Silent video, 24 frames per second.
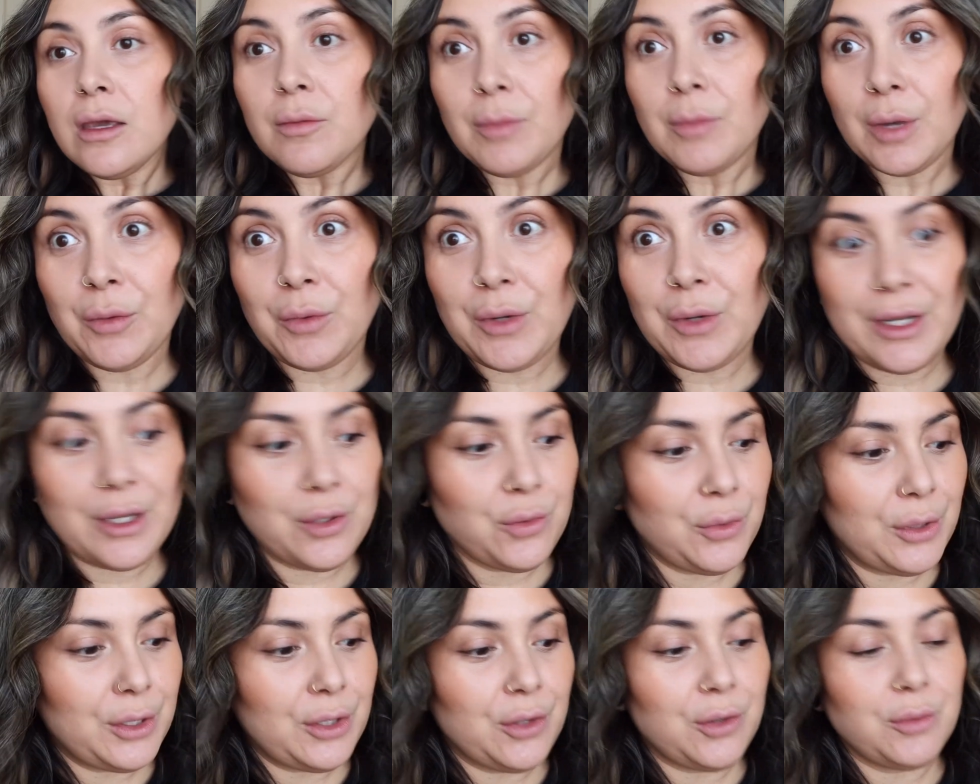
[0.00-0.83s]
my Wicked
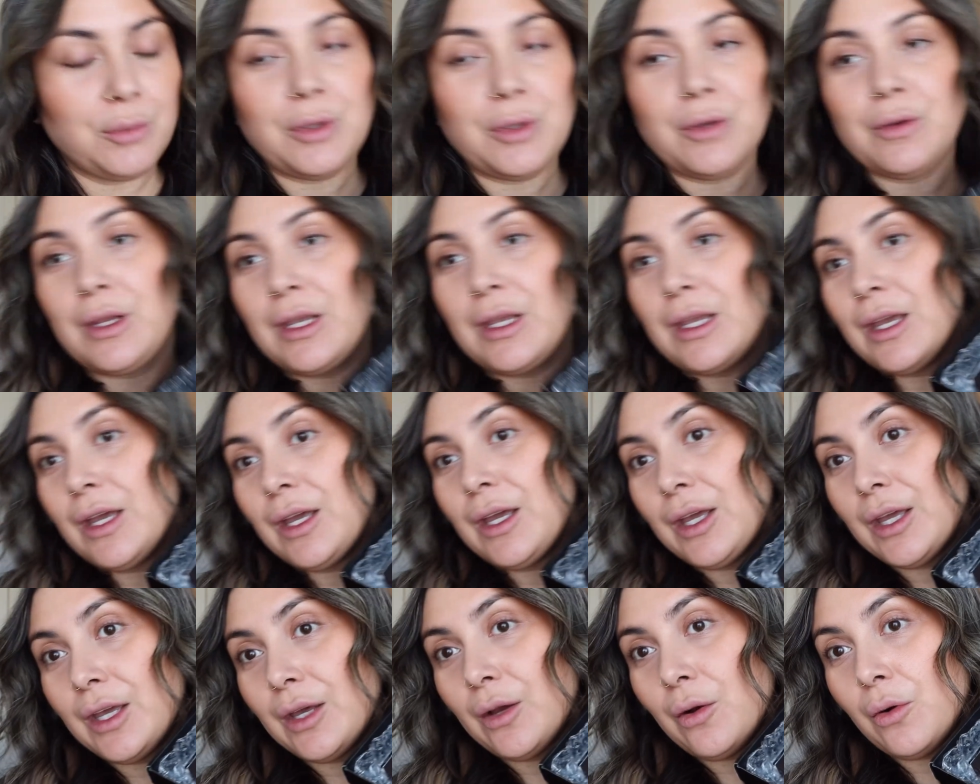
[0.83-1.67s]
Widow Beauty
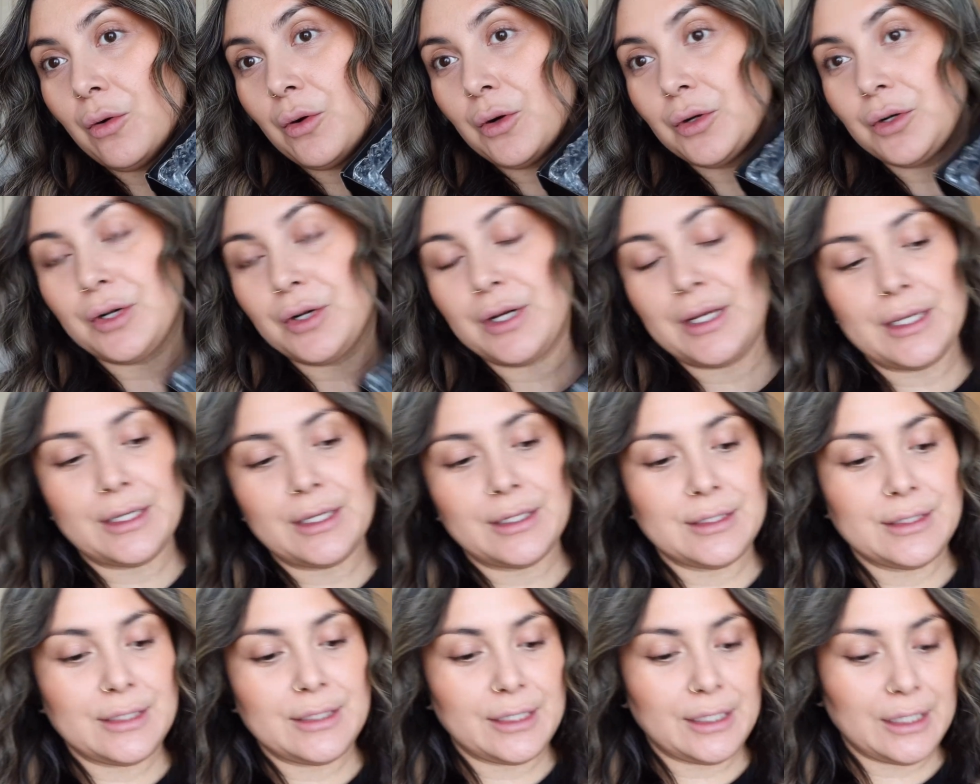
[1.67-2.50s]
order
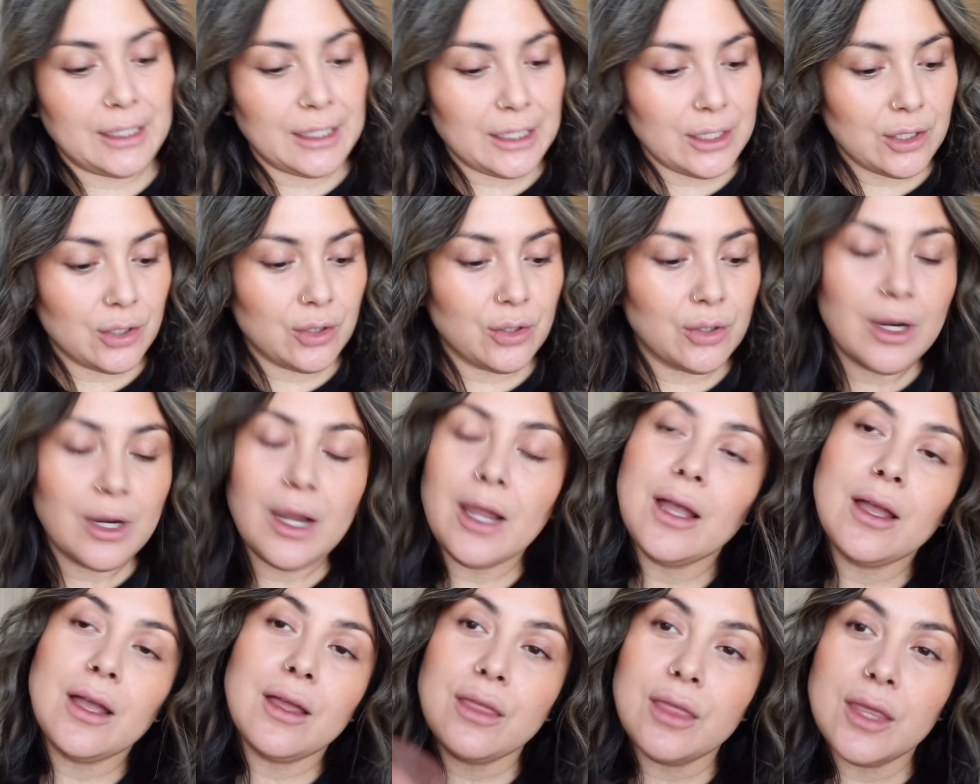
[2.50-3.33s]
is here.
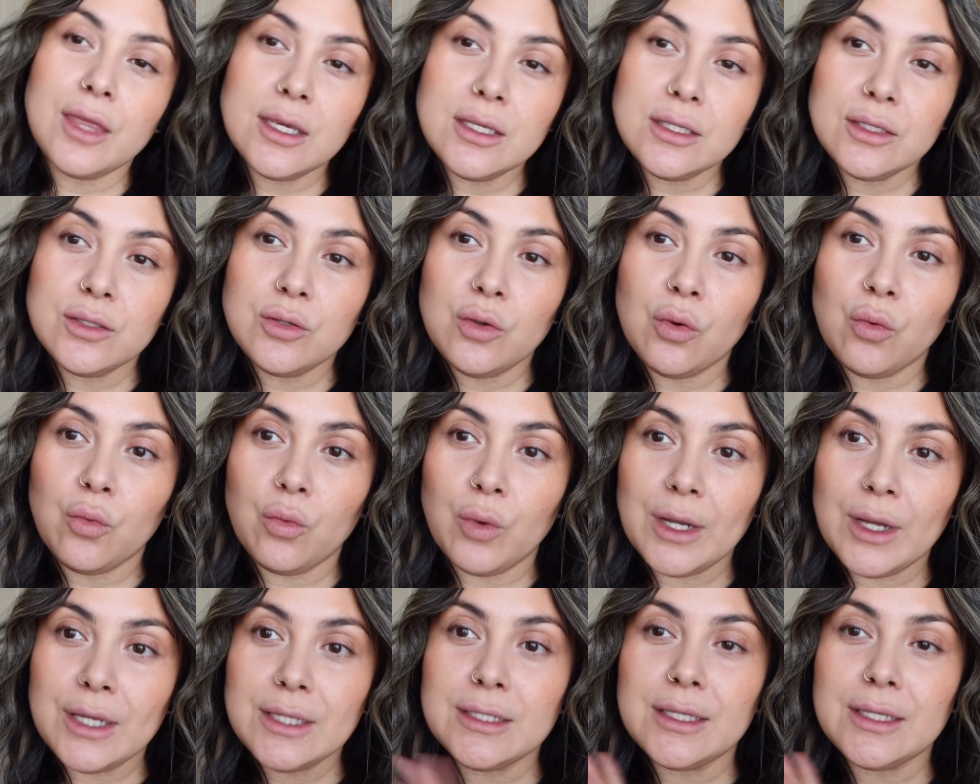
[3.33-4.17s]
This
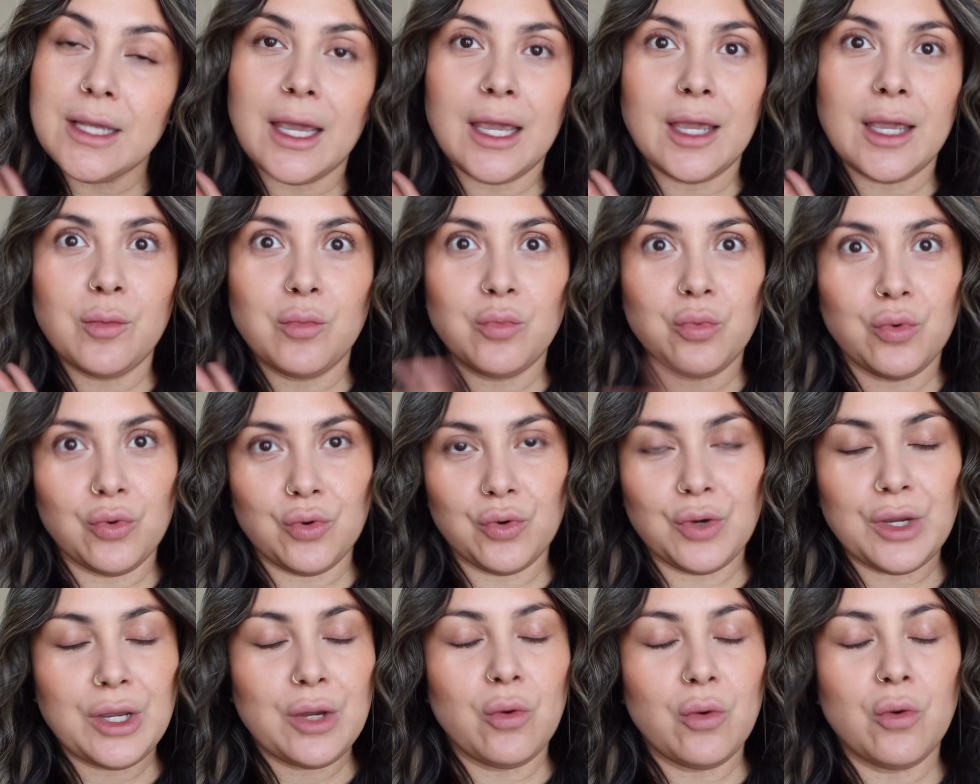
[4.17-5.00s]
was a
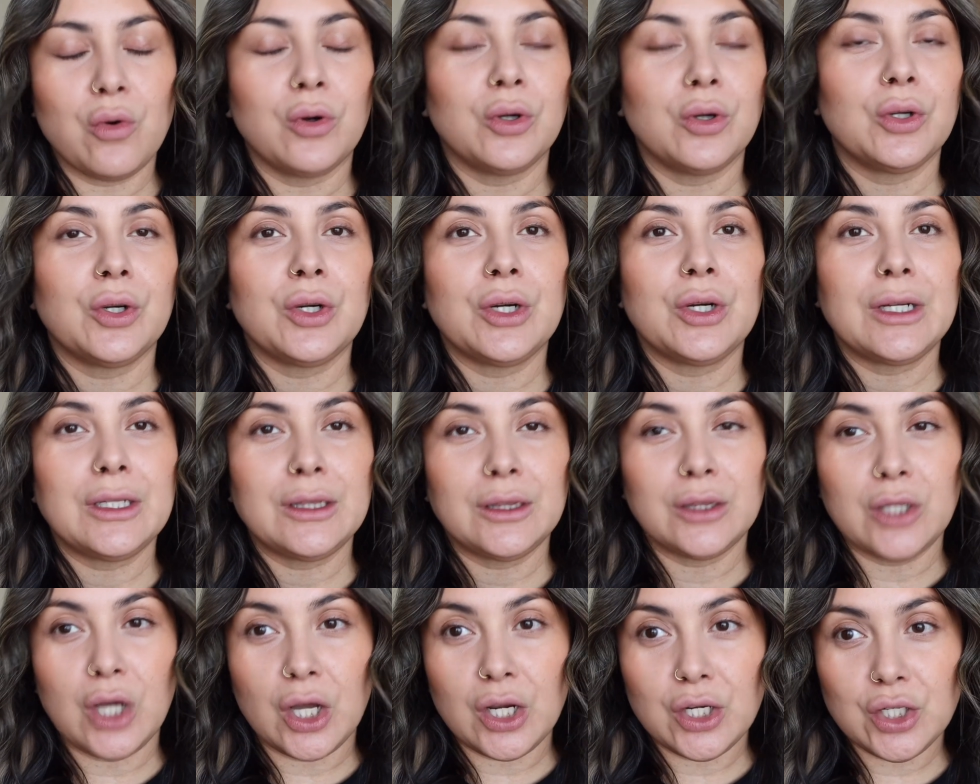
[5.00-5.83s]
pre-order
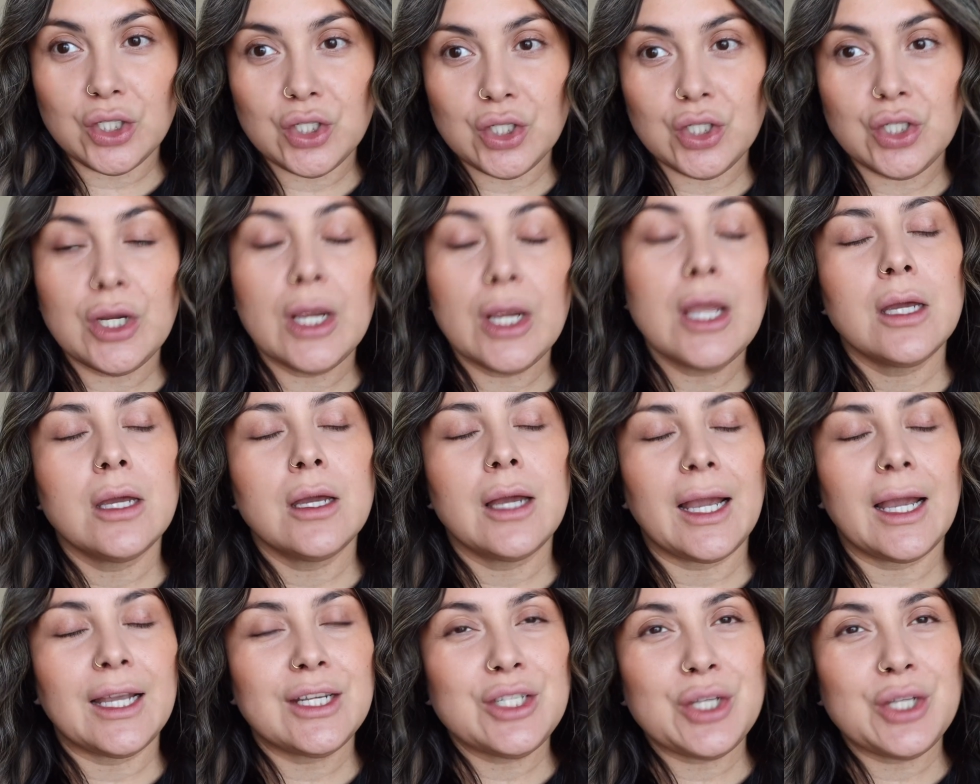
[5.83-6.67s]
launch.
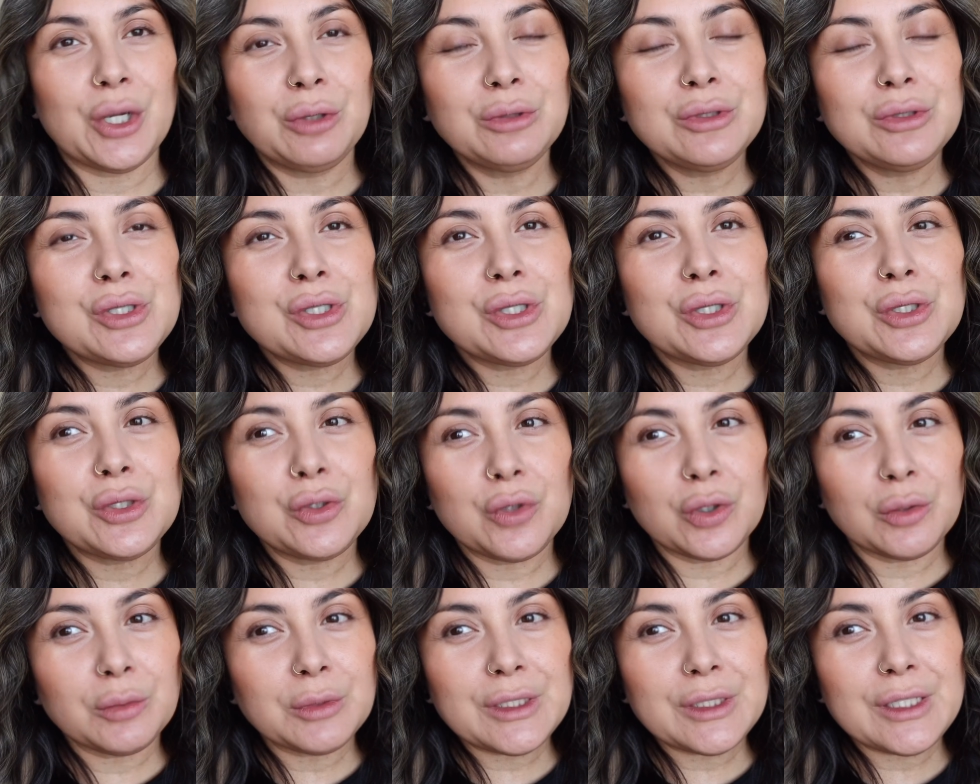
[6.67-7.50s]
I don't
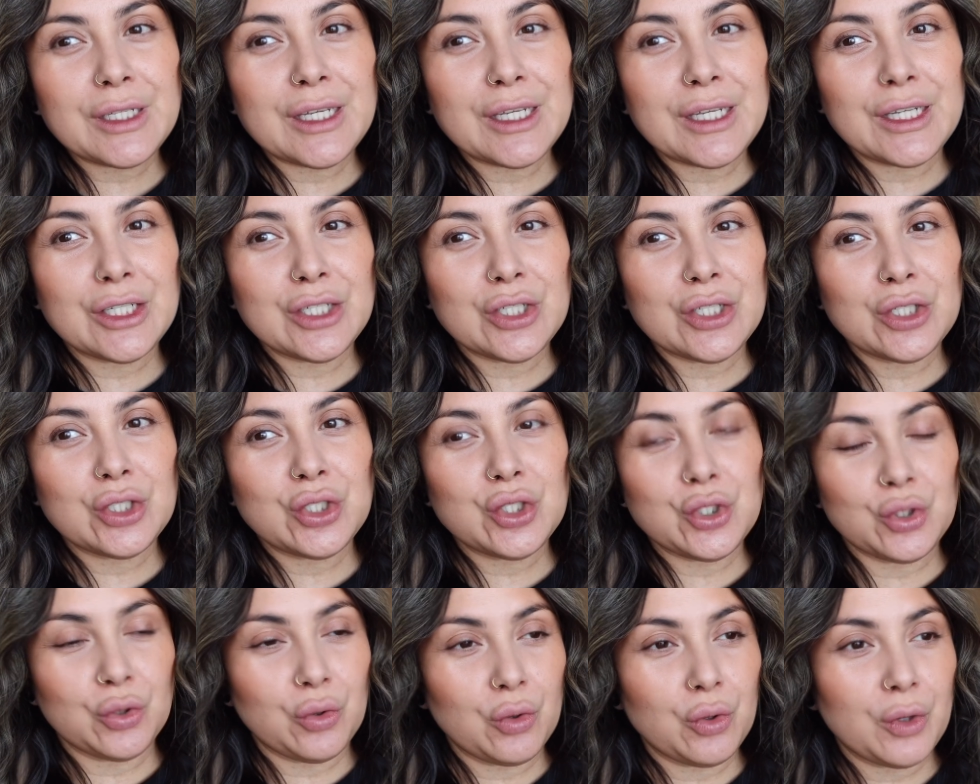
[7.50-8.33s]
normally
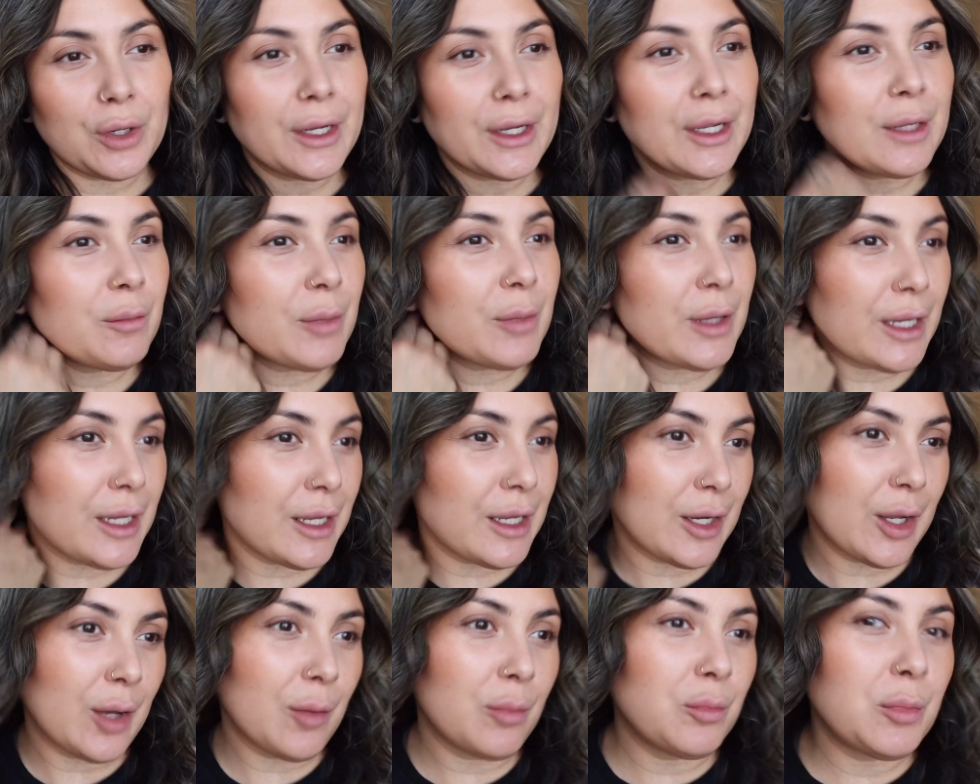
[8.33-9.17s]
enjoy
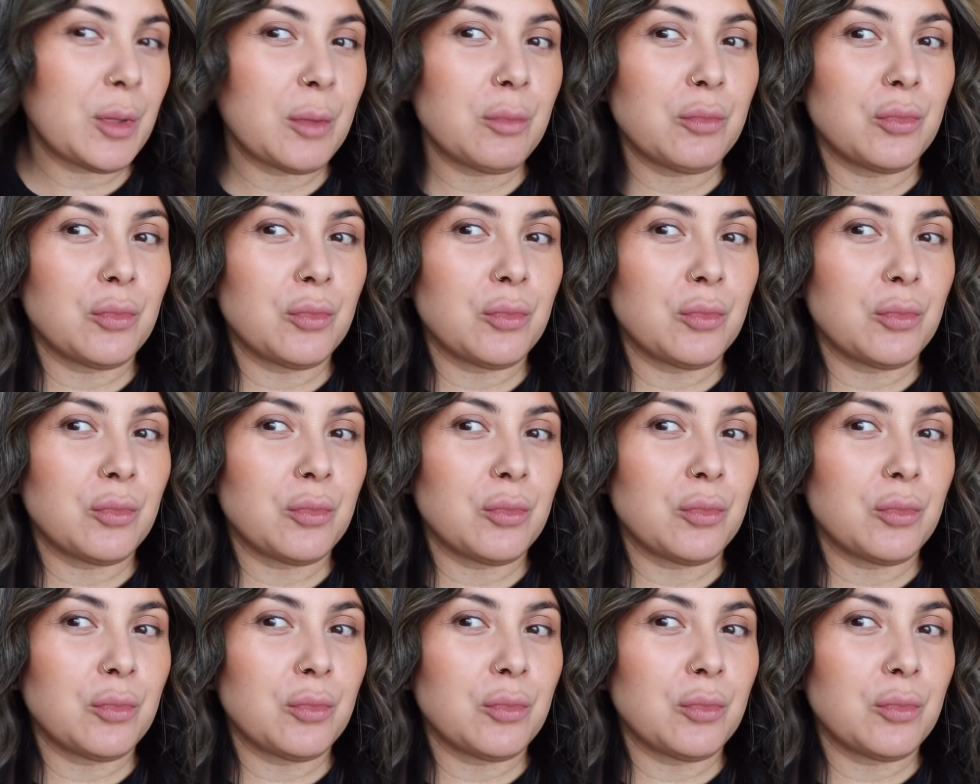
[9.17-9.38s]
picking up...